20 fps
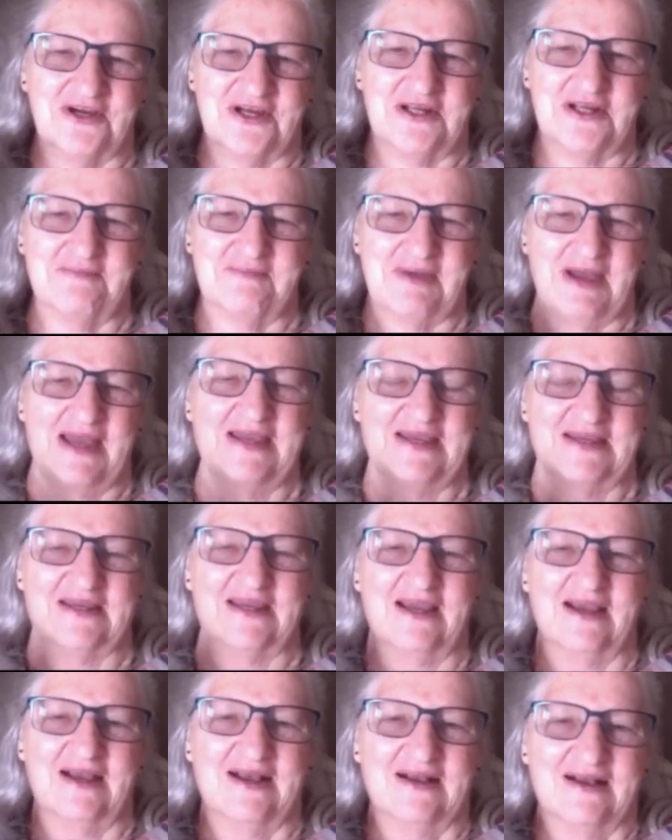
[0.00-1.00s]
to make
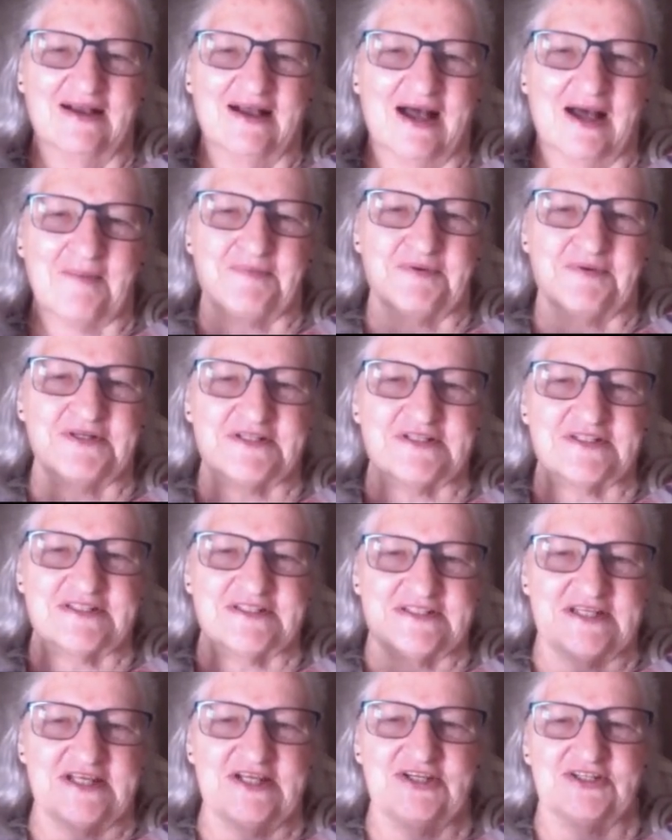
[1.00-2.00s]
a
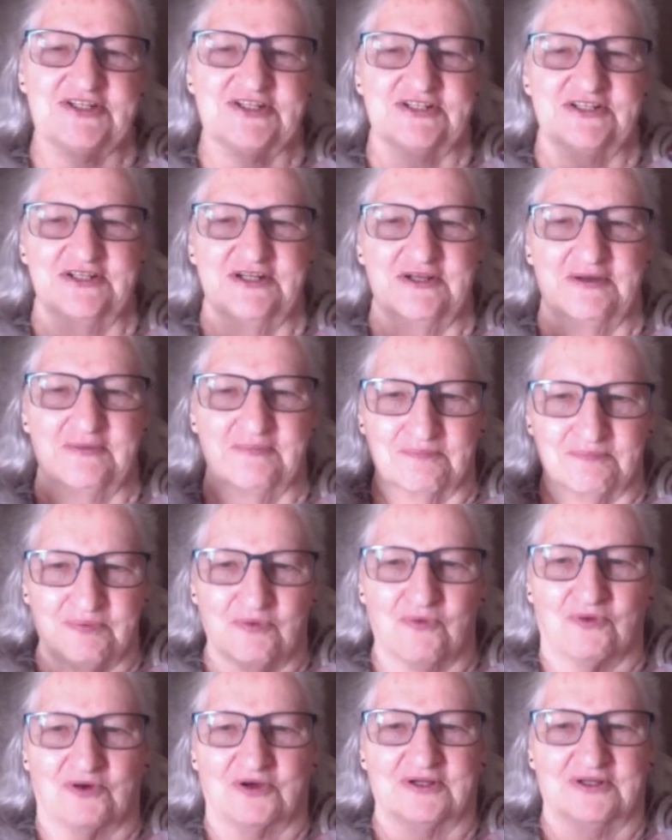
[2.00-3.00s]
precision
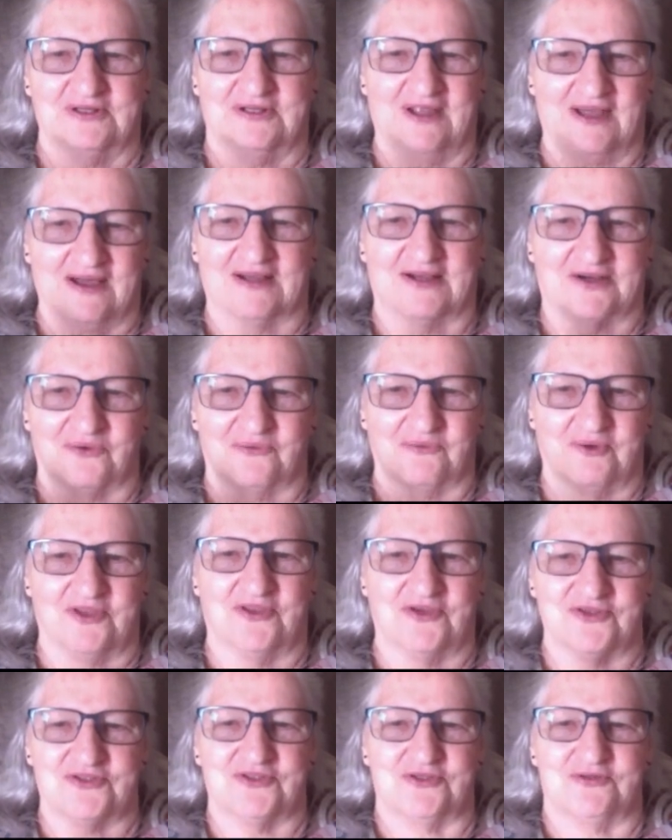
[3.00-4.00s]
book like one
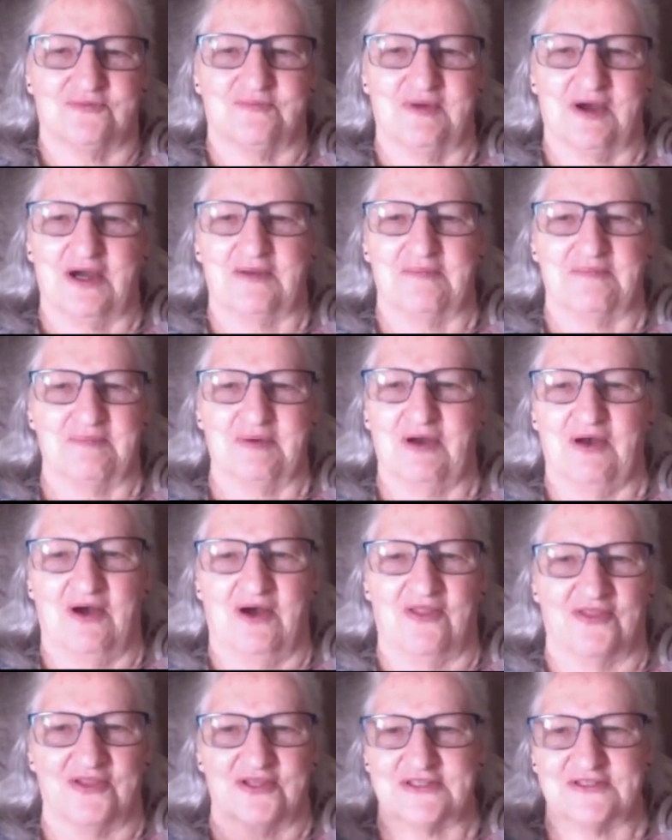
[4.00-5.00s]
that you might
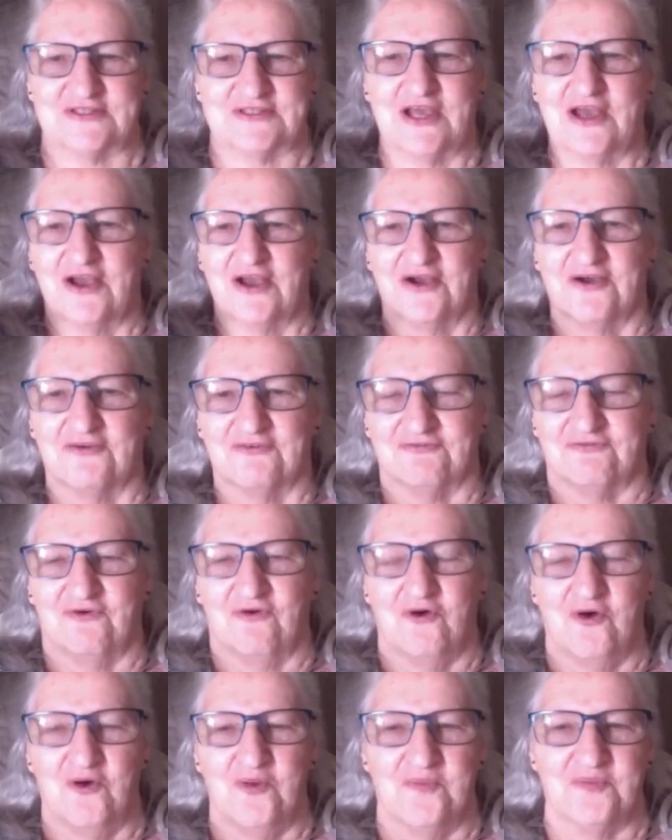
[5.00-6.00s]
buy that's
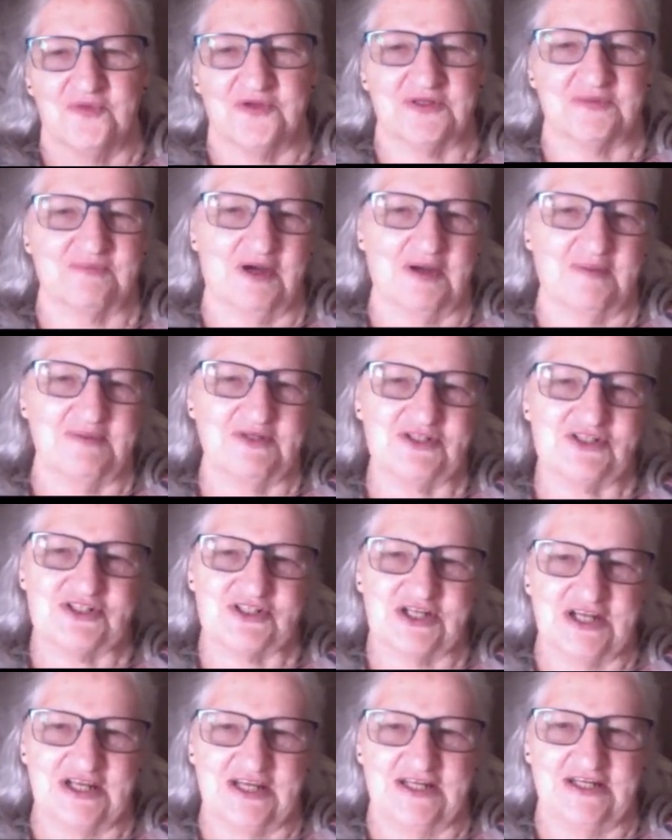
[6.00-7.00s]
formed by
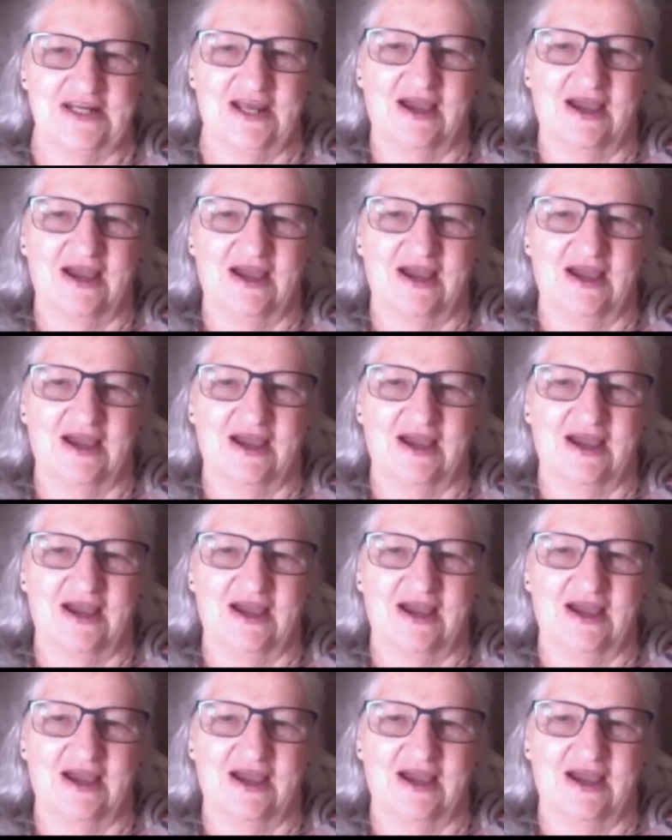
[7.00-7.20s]
machine.